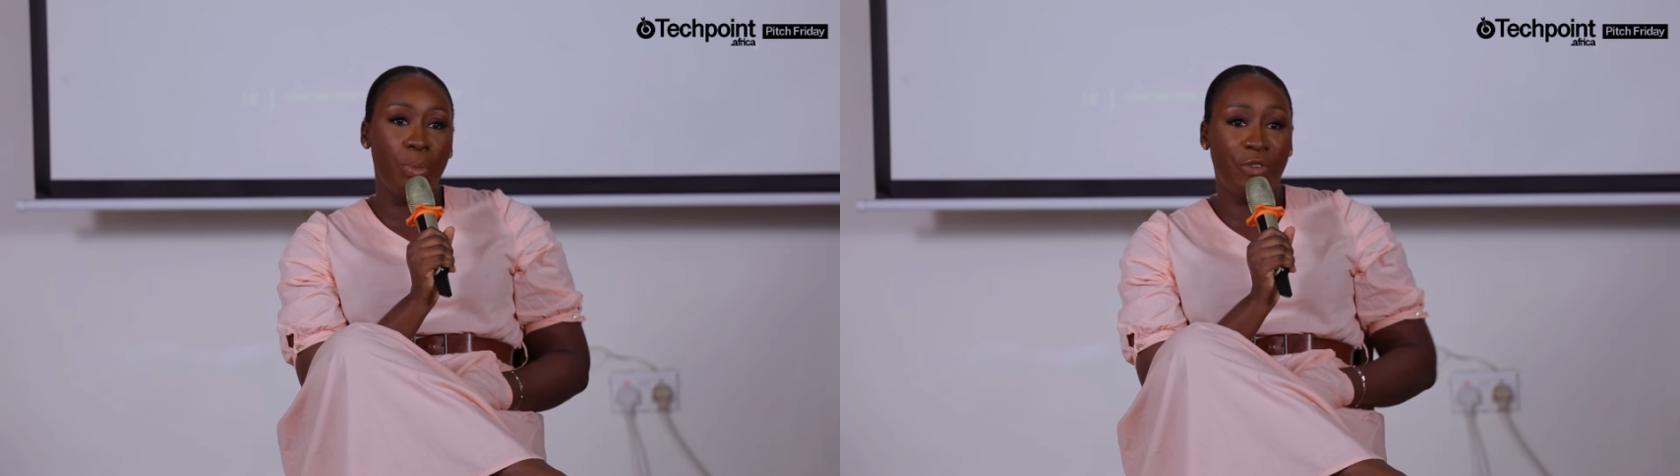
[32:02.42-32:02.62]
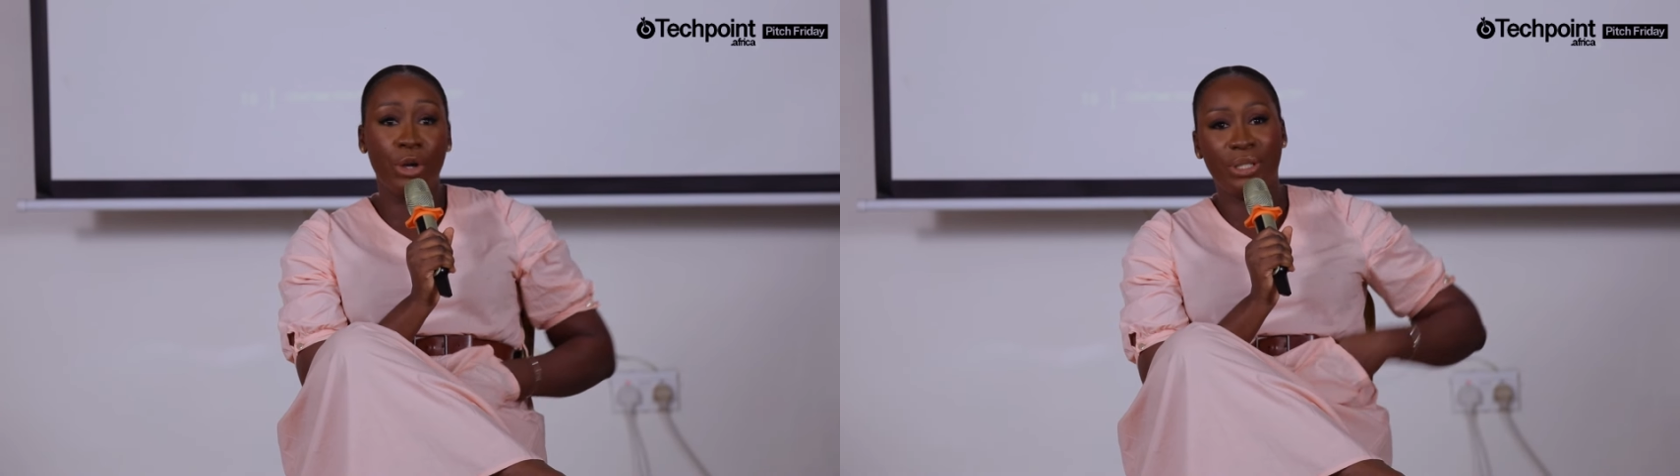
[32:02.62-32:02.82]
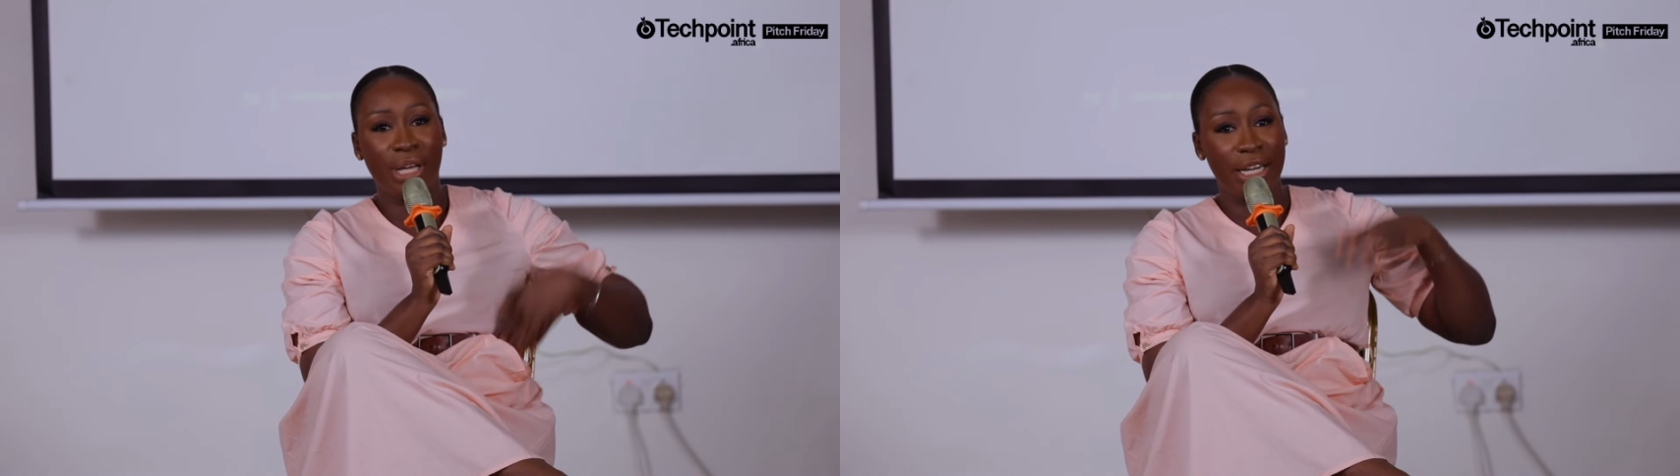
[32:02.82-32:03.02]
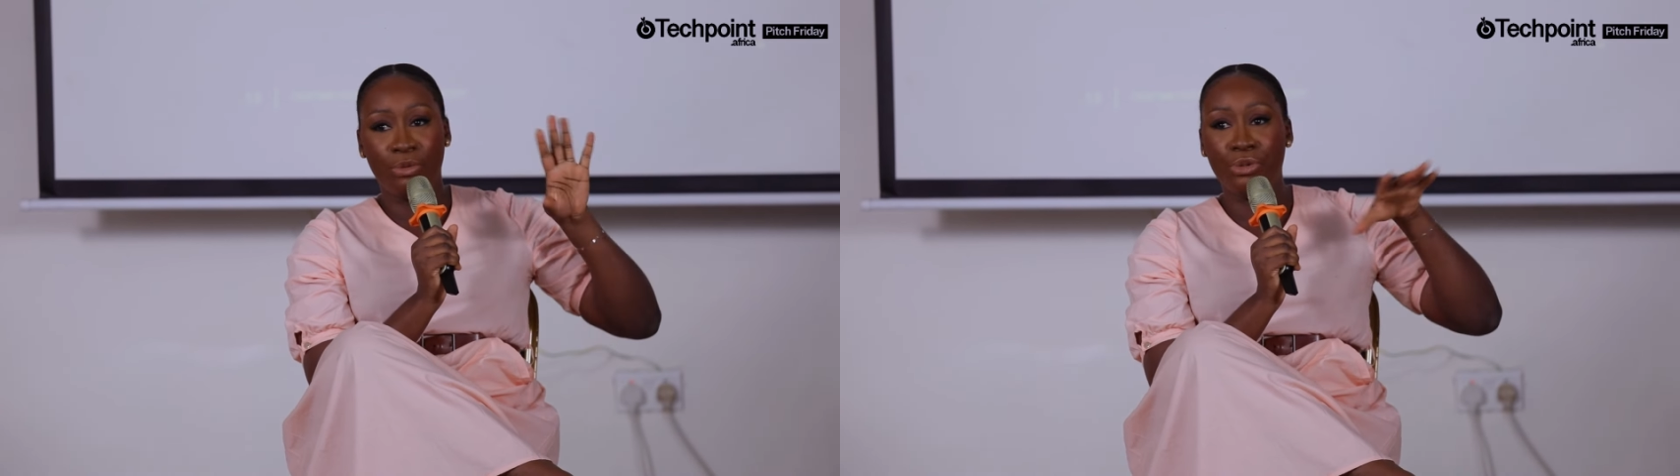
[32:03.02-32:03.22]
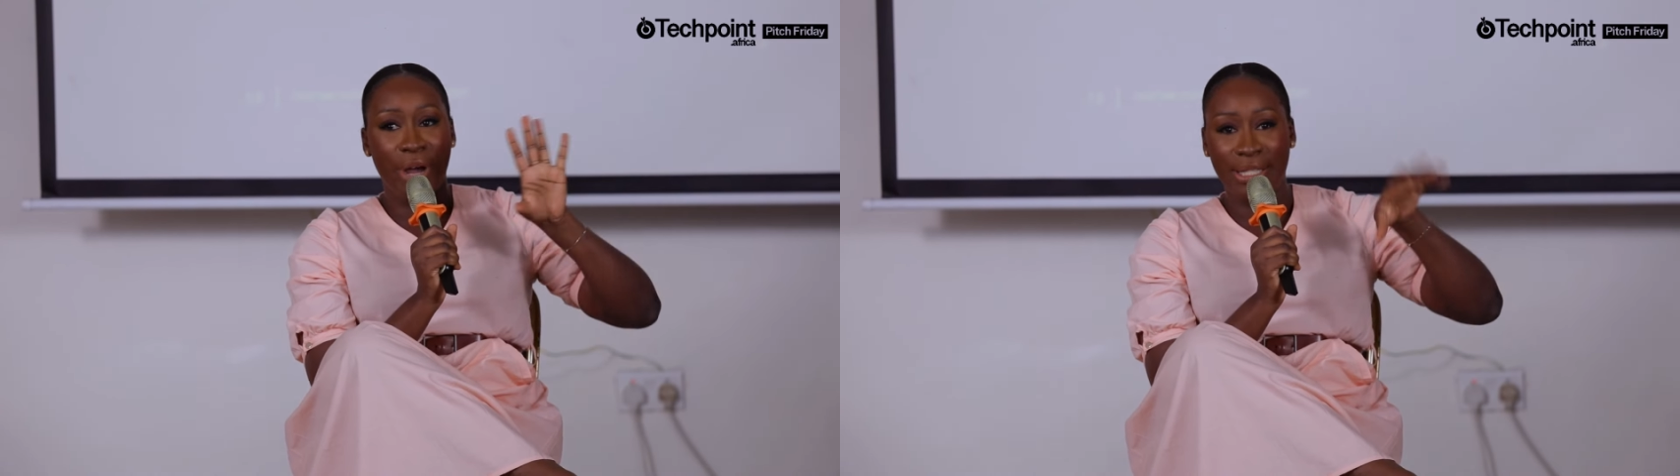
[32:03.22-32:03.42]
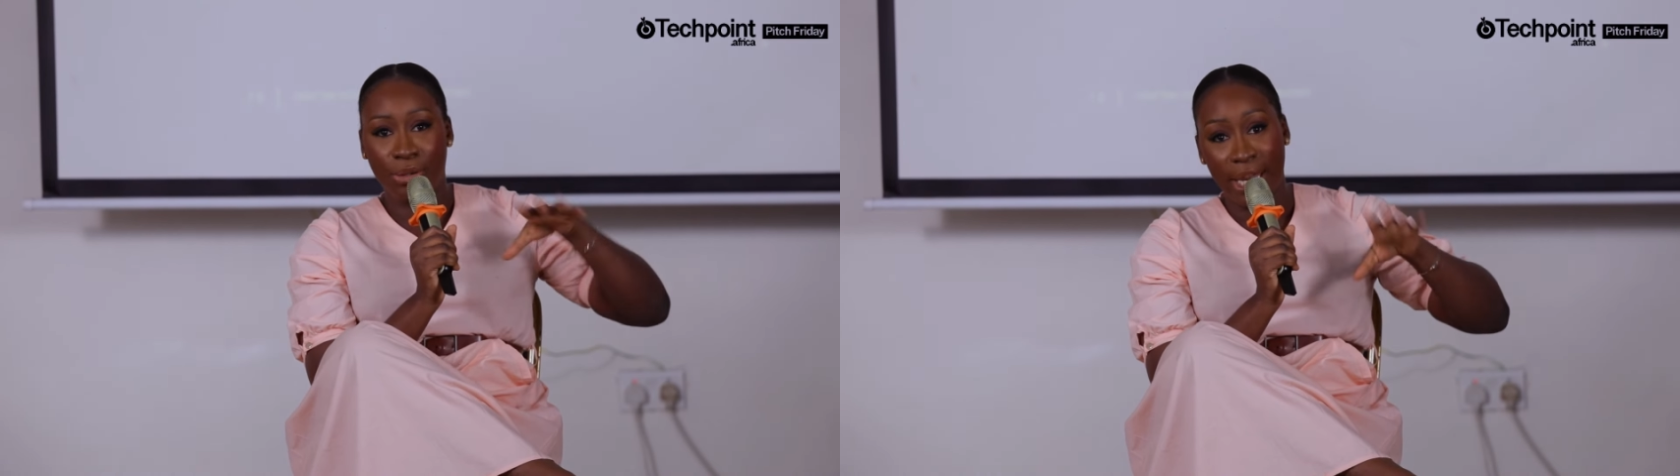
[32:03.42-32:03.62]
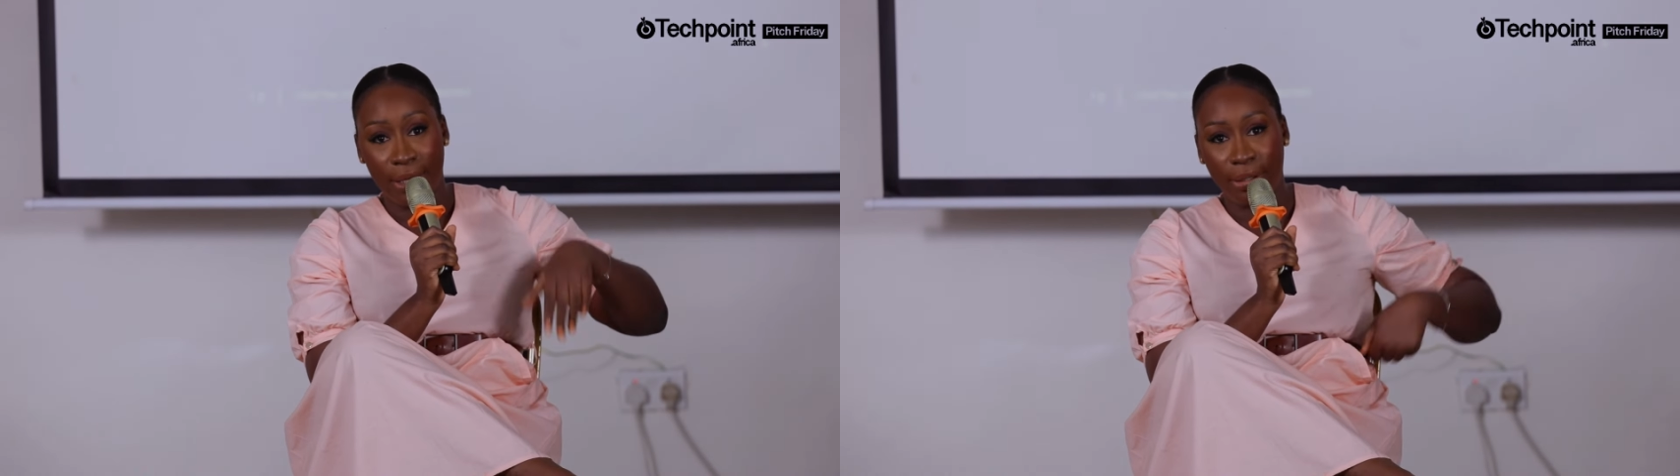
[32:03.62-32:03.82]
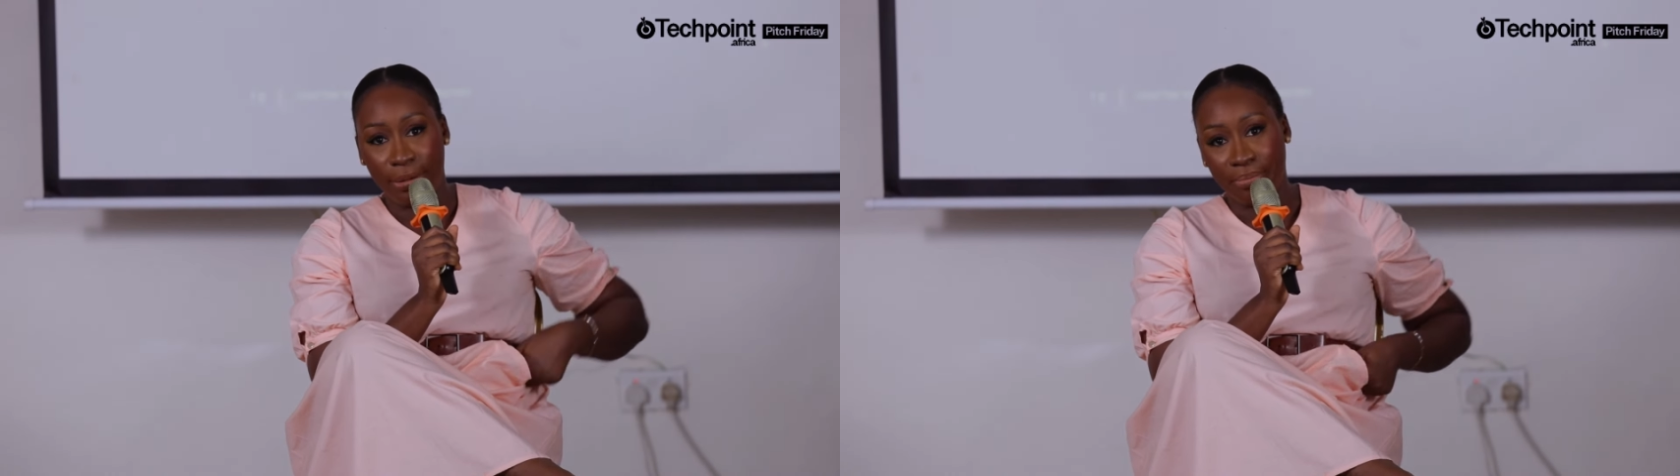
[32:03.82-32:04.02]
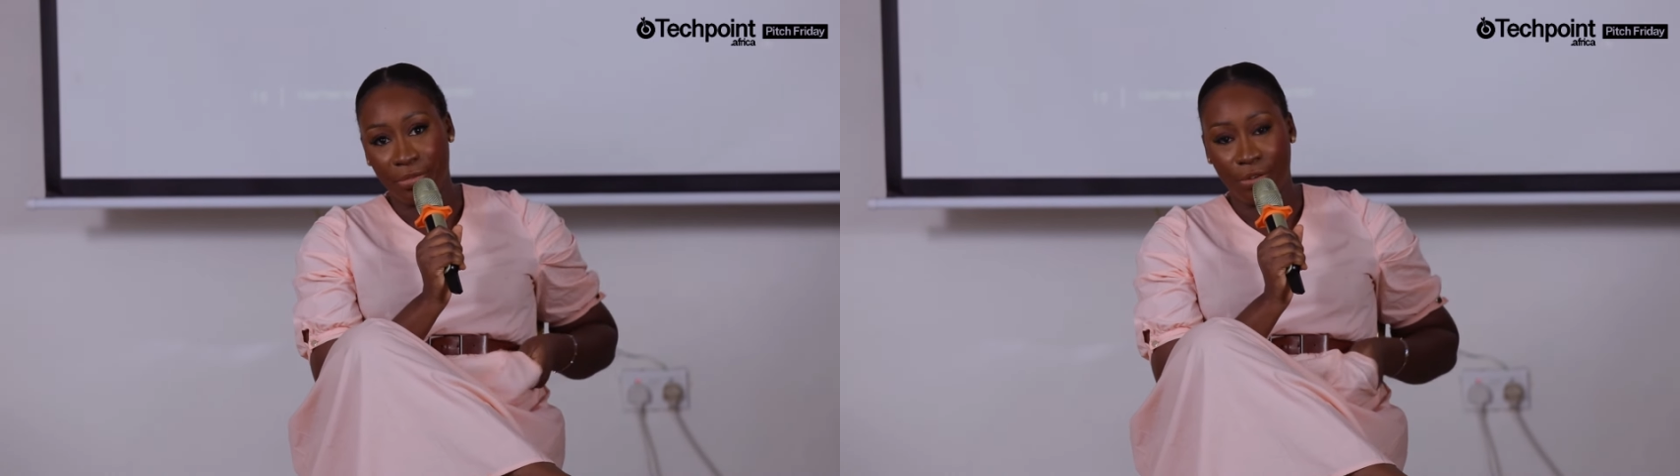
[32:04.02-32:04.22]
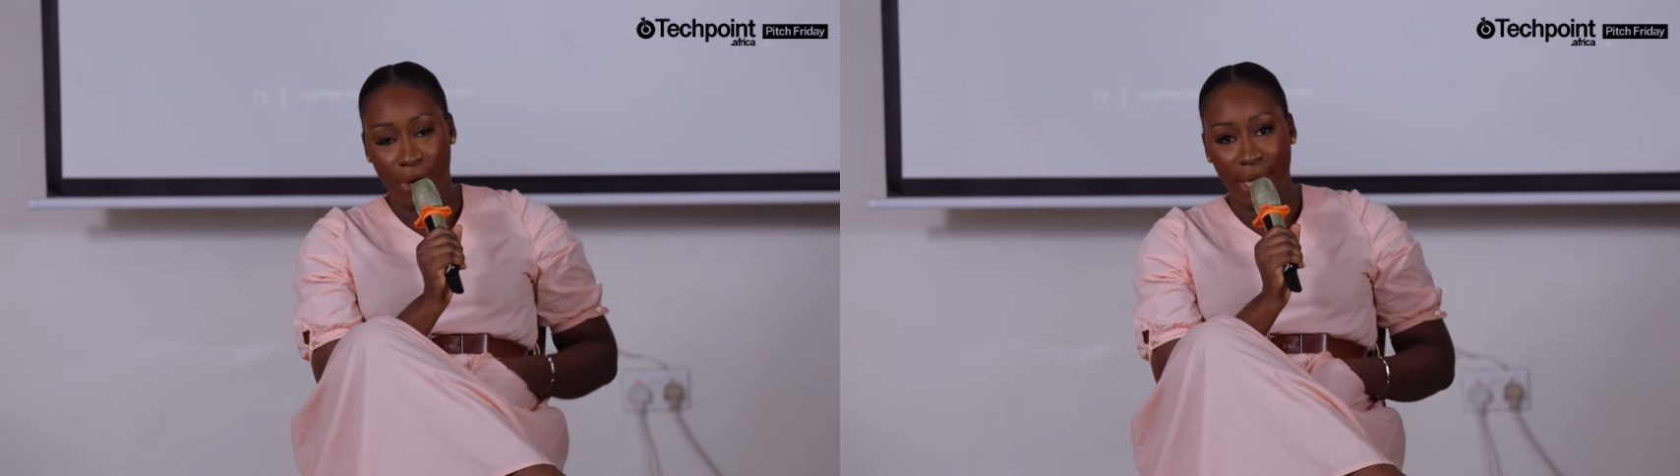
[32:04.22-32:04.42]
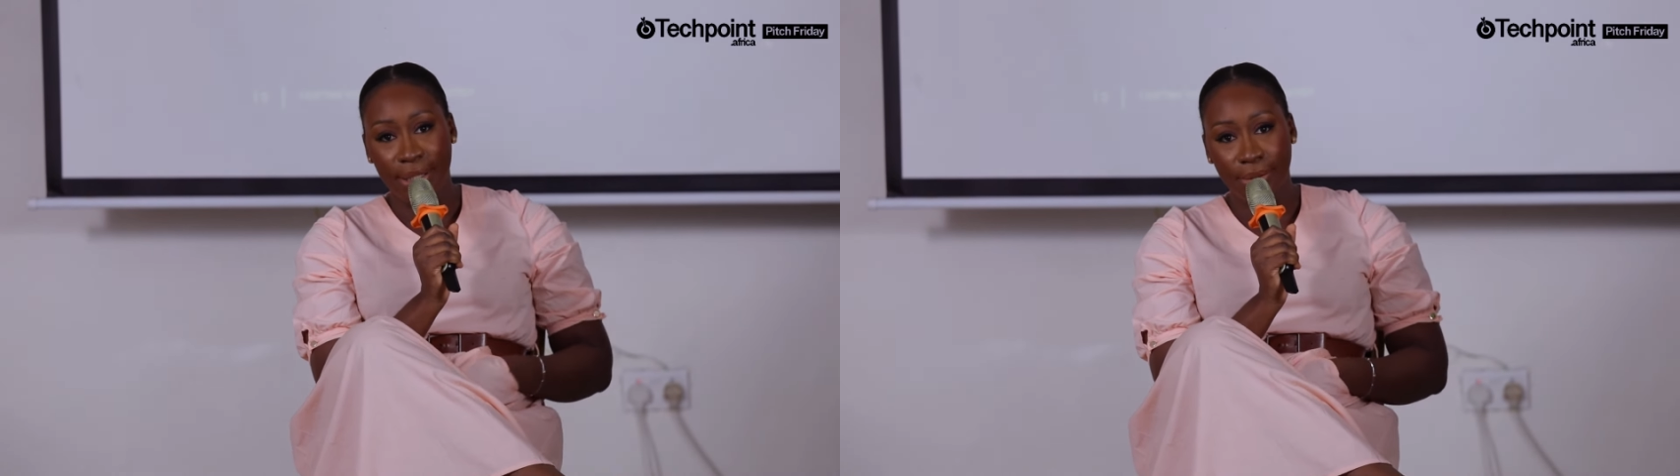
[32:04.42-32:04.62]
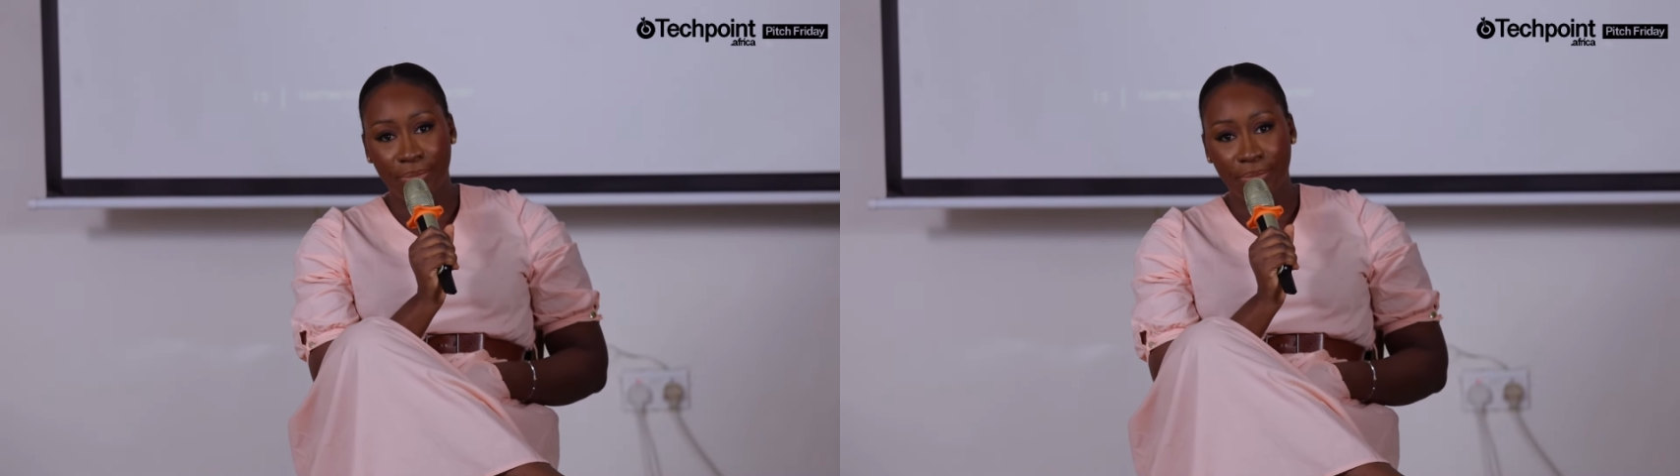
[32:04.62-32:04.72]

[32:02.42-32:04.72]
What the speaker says: before you start even writing on anything, right?